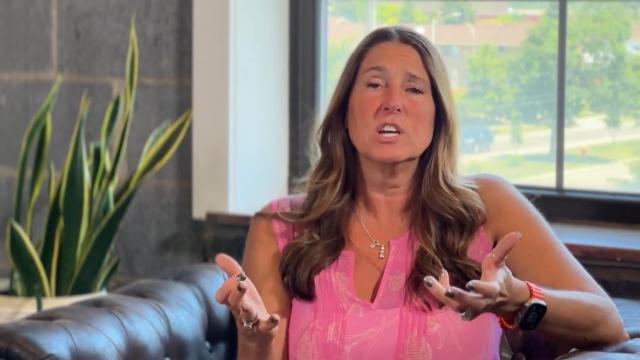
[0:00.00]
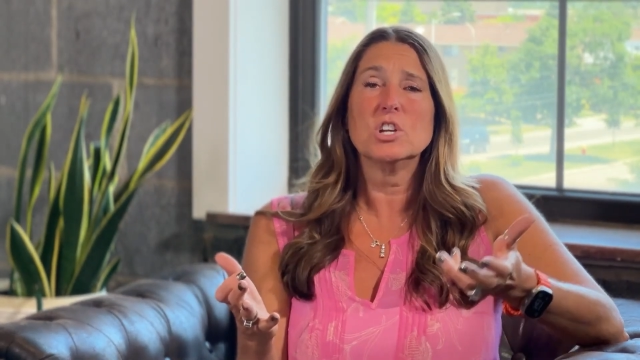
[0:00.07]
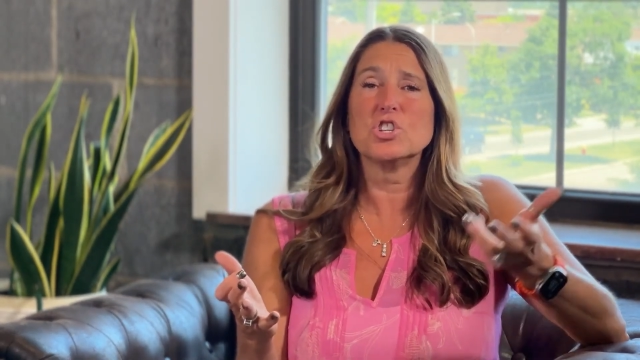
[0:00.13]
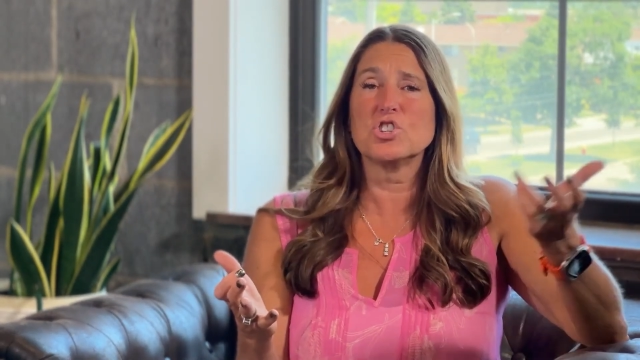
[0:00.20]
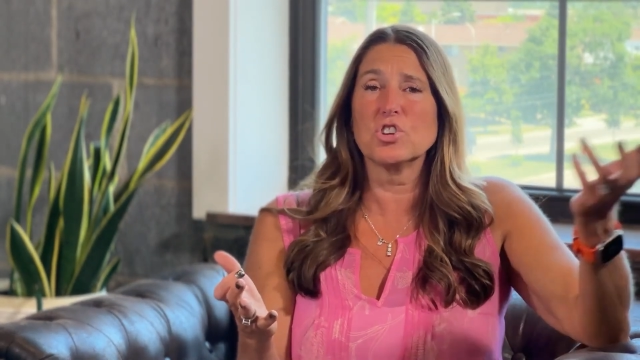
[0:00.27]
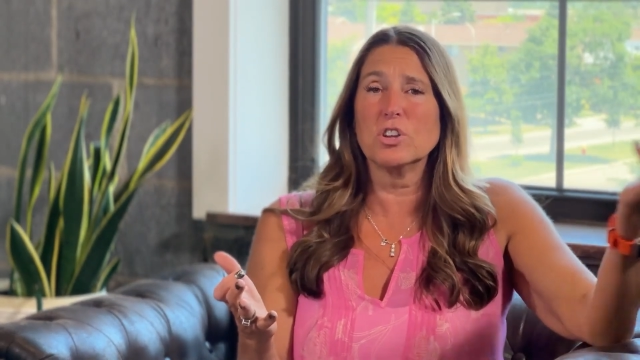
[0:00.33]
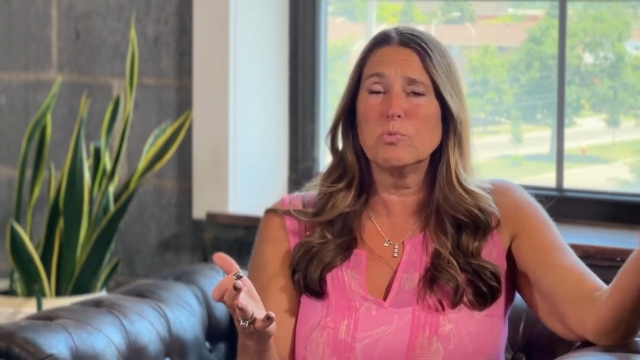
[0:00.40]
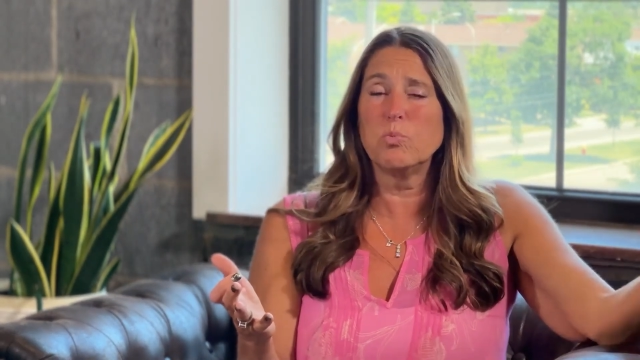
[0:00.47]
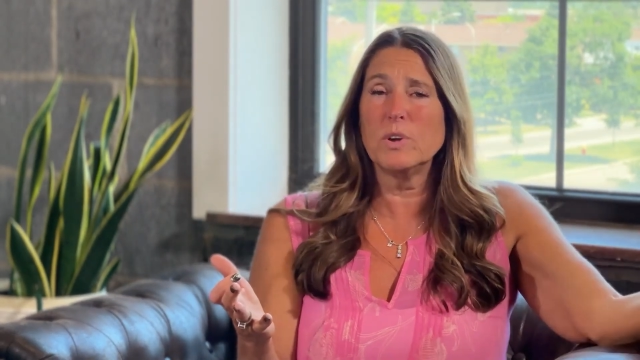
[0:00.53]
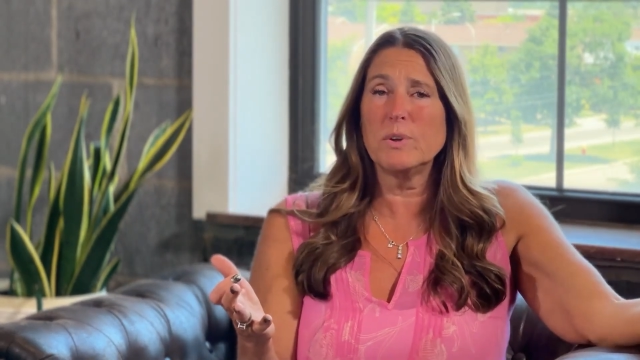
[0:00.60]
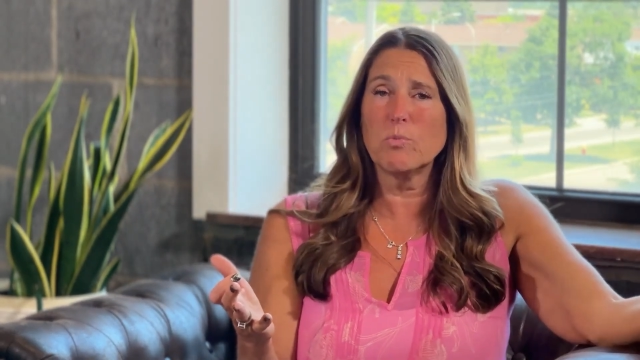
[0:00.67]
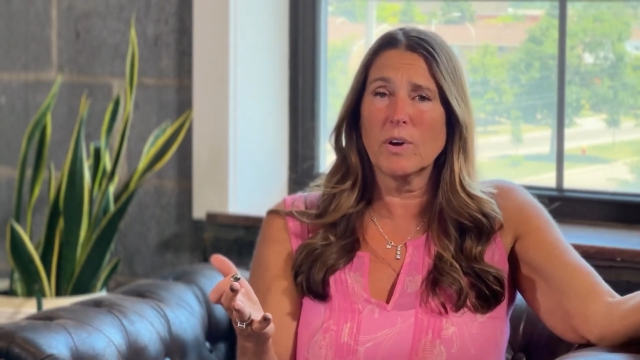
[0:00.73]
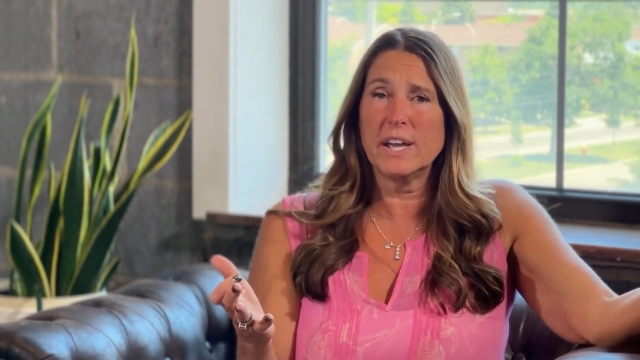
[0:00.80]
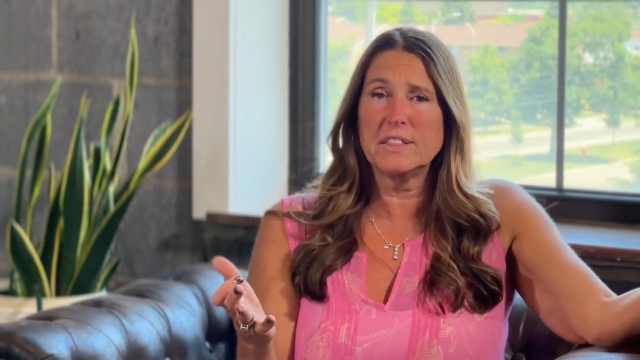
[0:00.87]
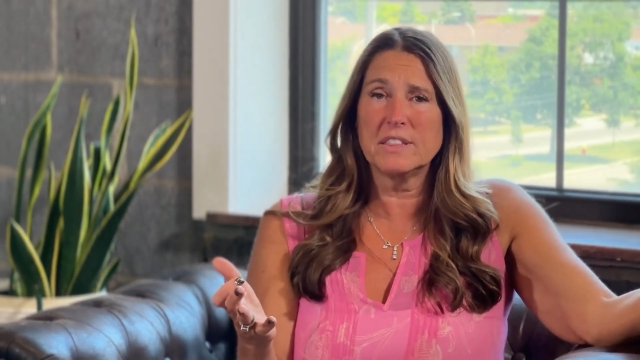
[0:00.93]
Should we
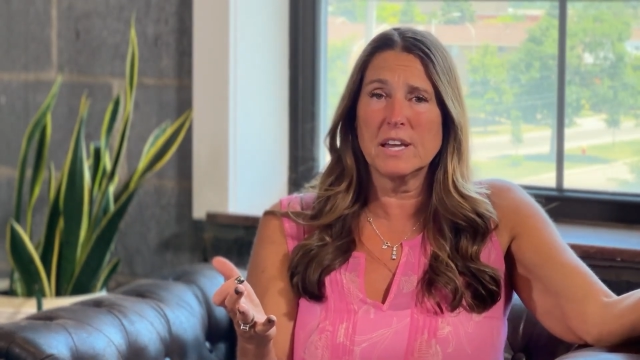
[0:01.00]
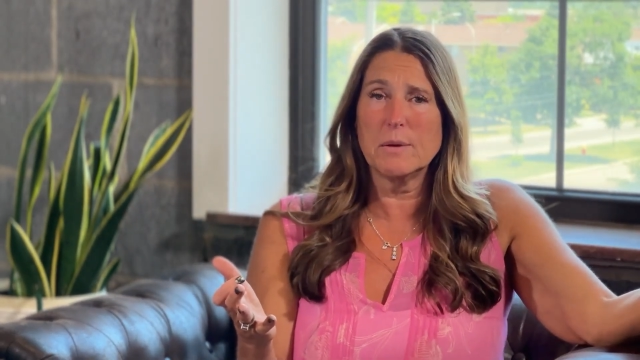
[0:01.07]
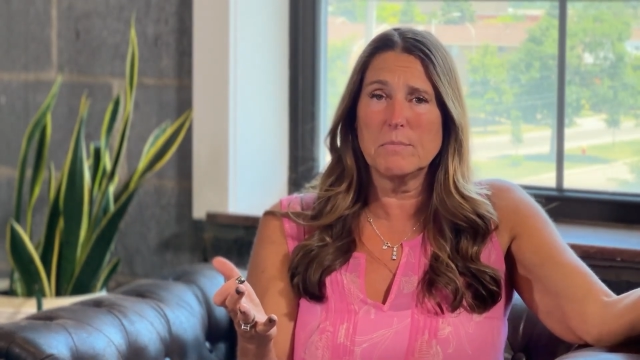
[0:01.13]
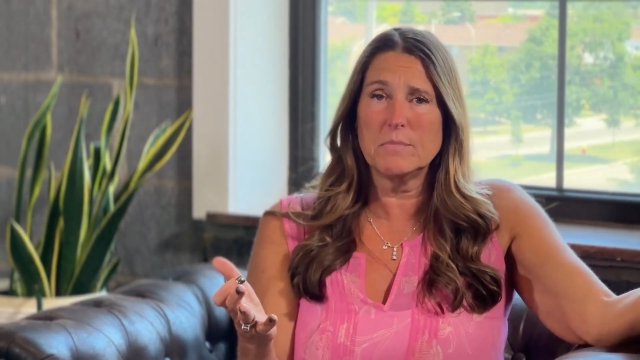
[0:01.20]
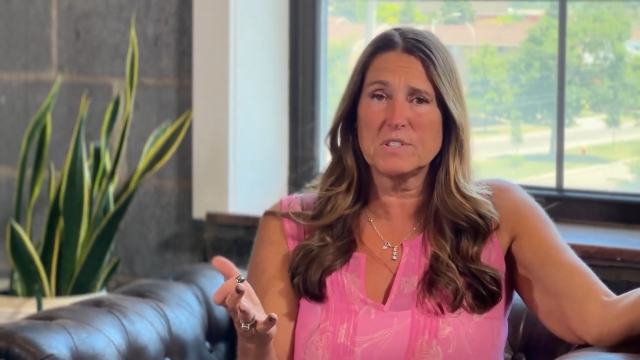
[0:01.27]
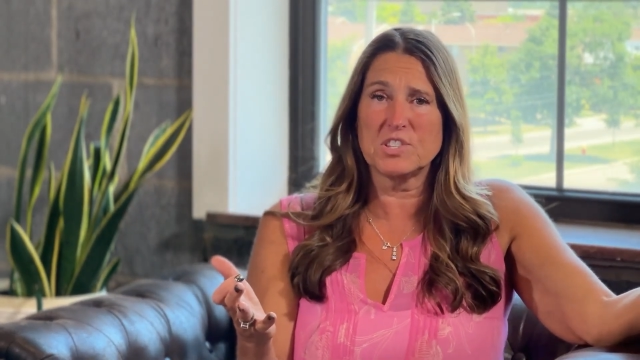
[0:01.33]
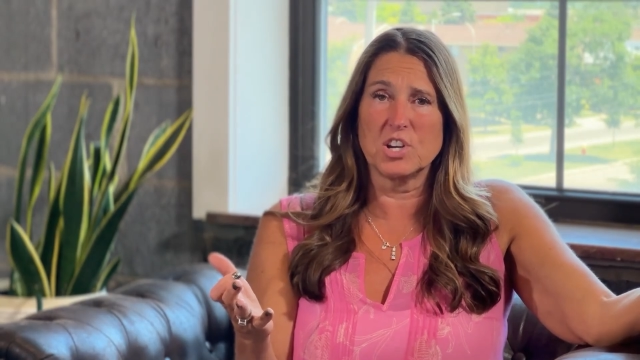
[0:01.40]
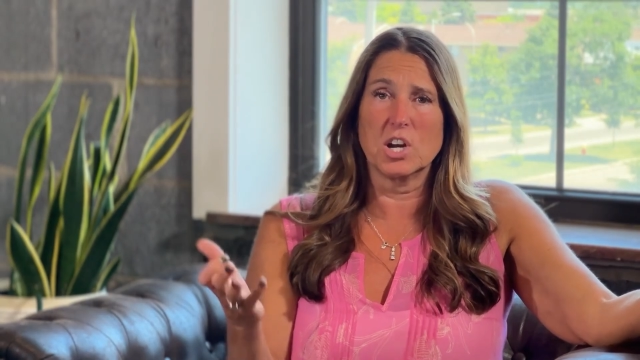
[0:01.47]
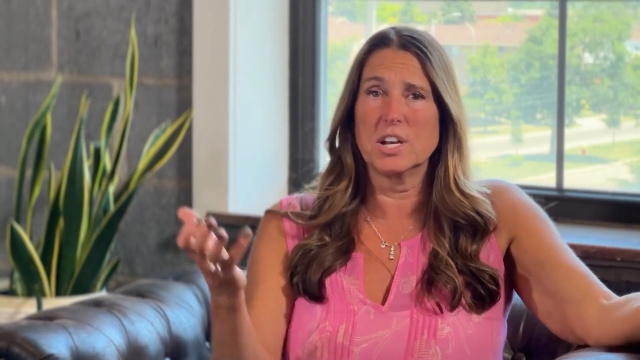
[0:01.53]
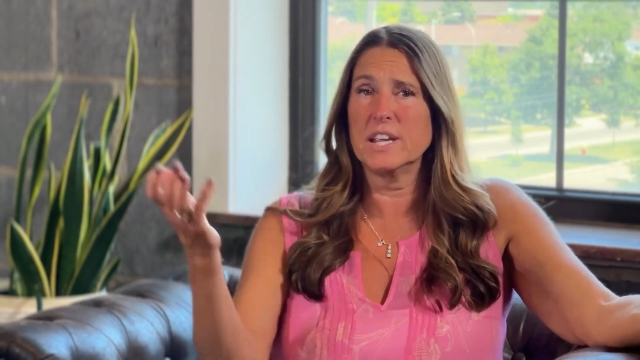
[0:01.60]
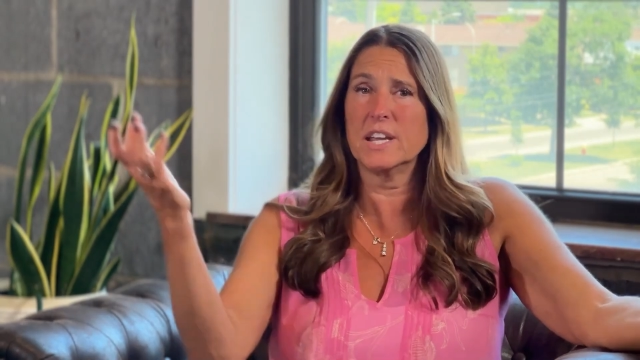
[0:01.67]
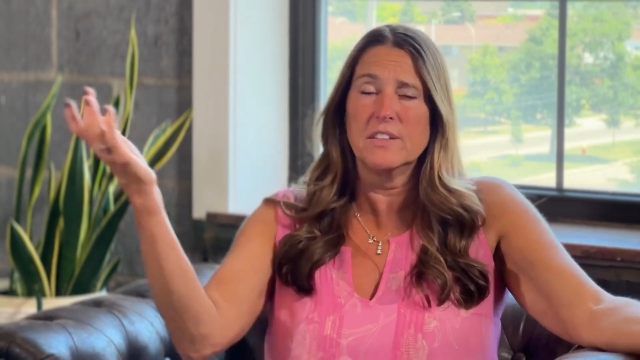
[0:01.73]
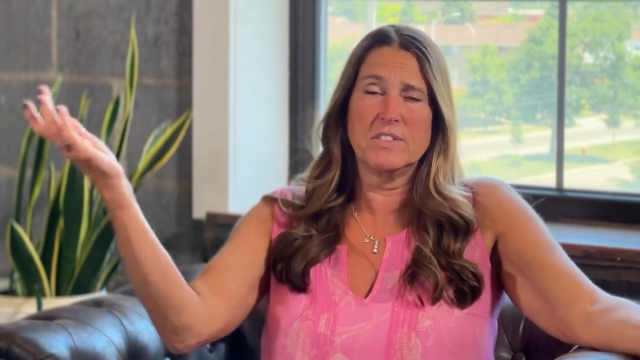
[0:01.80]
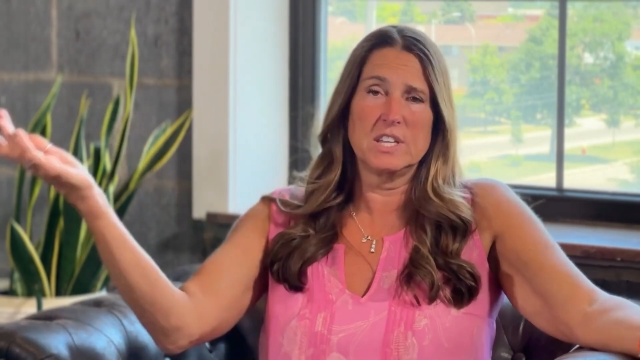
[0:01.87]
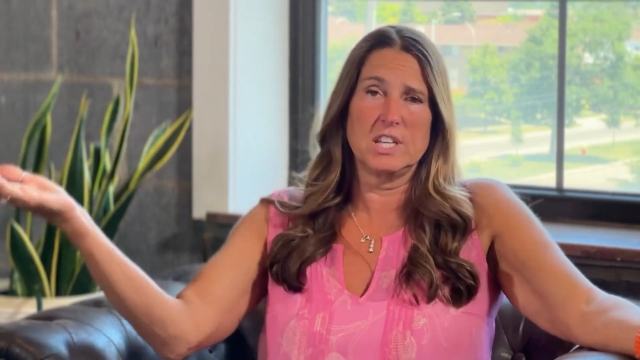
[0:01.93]
write them starting
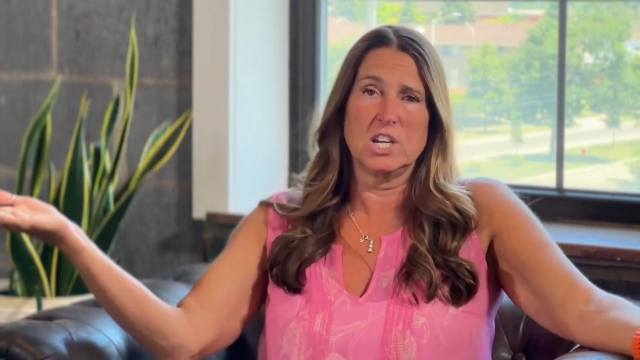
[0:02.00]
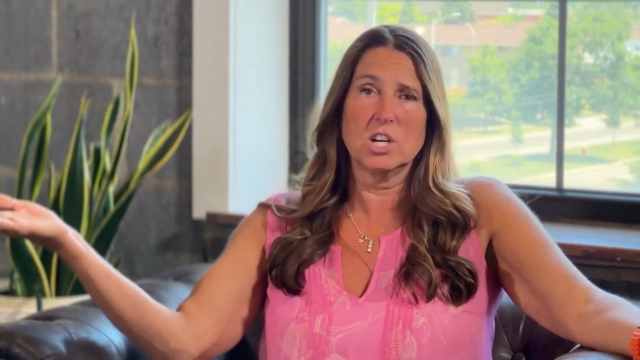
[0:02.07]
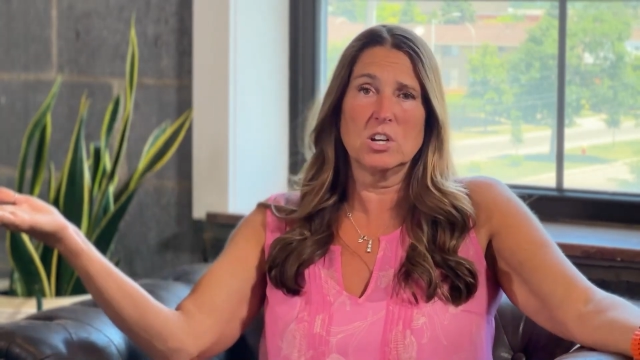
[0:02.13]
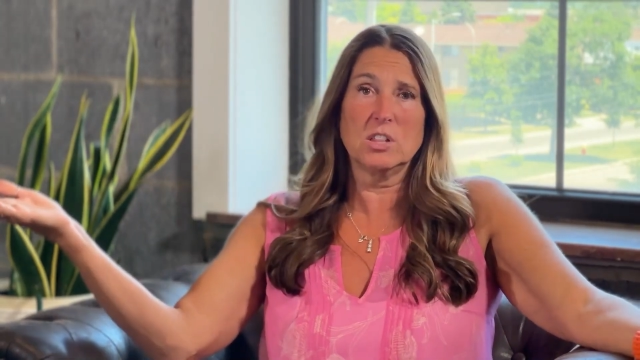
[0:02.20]
in the year?